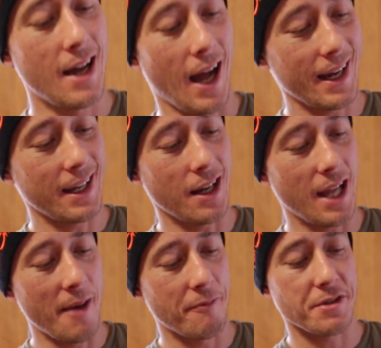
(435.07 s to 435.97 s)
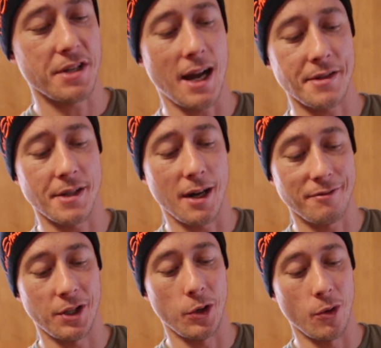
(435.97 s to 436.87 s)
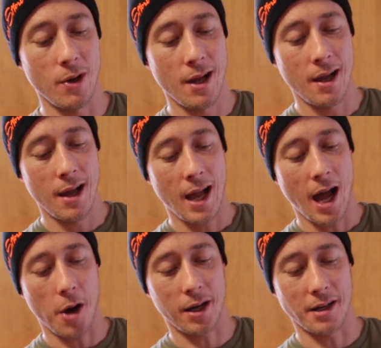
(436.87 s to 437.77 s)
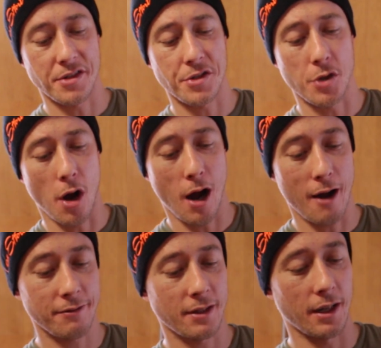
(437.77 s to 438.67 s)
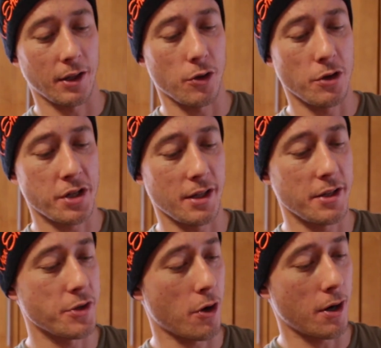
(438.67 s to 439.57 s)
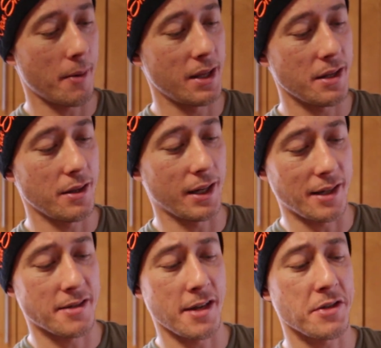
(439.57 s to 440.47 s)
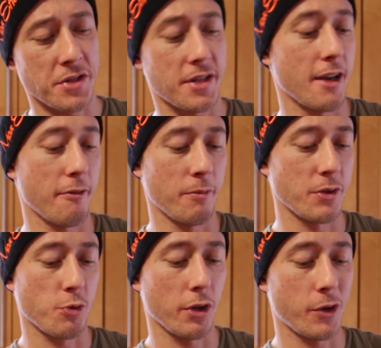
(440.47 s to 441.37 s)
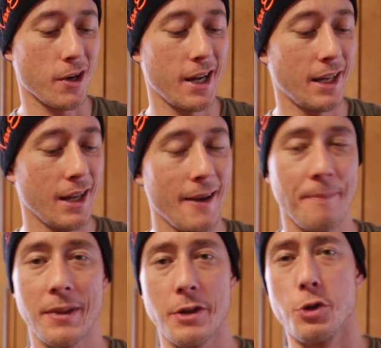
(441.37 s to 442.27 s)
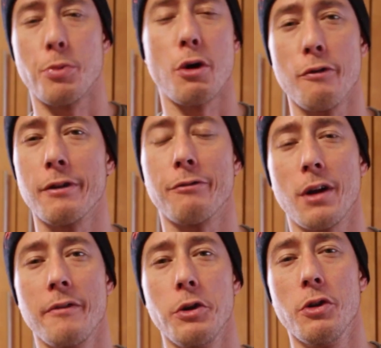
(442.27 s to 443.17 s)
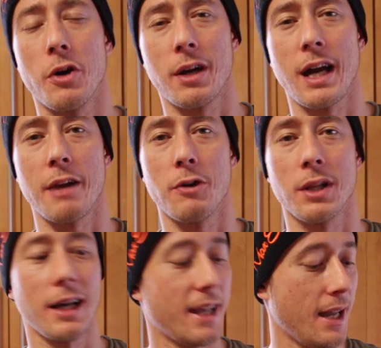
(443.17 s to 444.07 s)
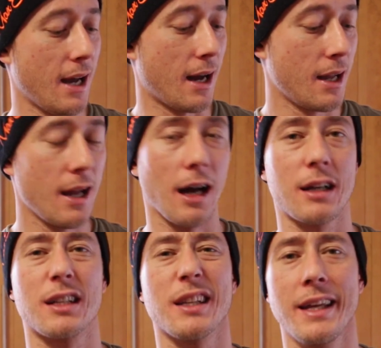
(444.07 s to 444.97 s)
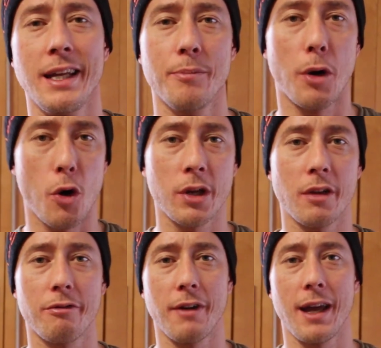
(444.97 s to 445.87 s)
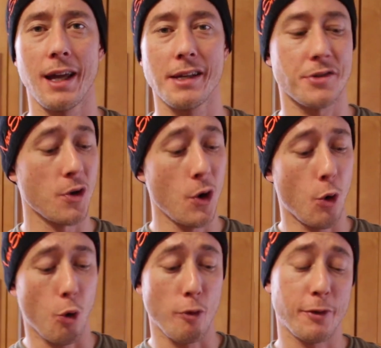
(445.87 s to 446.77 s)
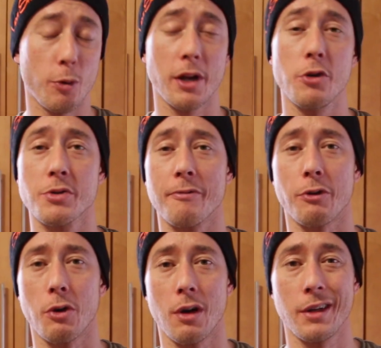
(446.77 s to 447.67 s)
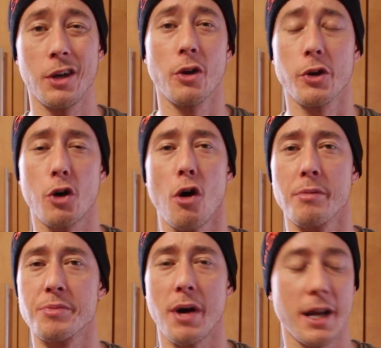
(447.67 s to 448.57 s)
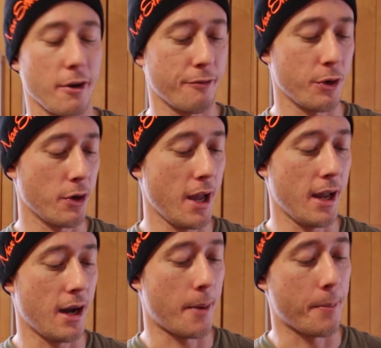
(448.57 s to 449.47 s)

I cannot emphasize enough to you how kind of soft and cushy these are. I mean, the consistency of them is really great. These are perfect for any of you that are kind of on like a clean bulking phase, or if you want to use them for your carb spike, or if you're if